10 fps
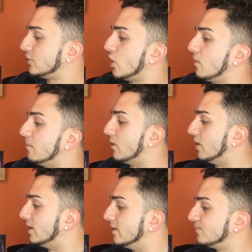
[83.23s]
No
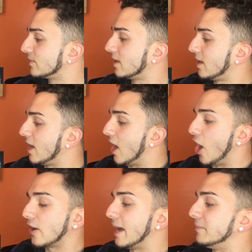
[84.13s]
more.
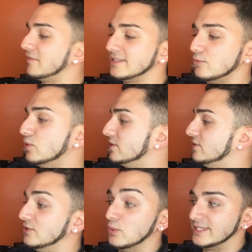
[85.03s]
Okay, I'm loving it. We're,
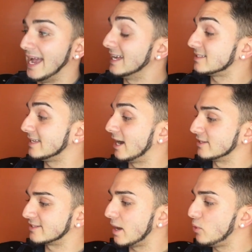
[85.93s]
we're dancing
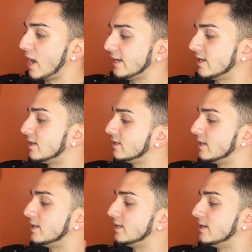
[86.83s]
on the subway. No, no,
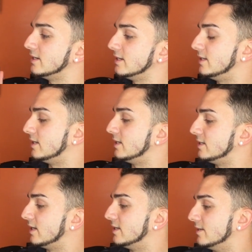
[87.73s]
no, no, no, no, no,
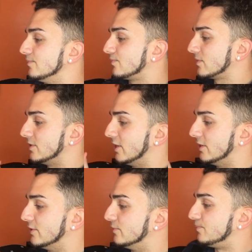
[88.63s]
no, no.
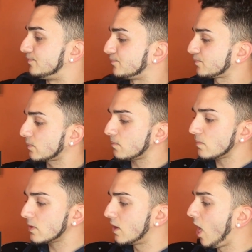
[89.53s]
No.
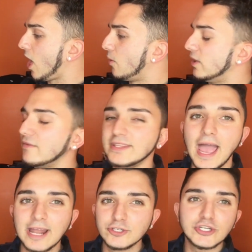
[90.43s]
We're loving
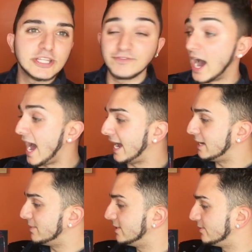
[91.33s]
the energy, the
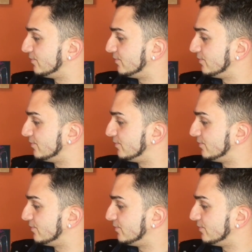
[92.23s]
vibe.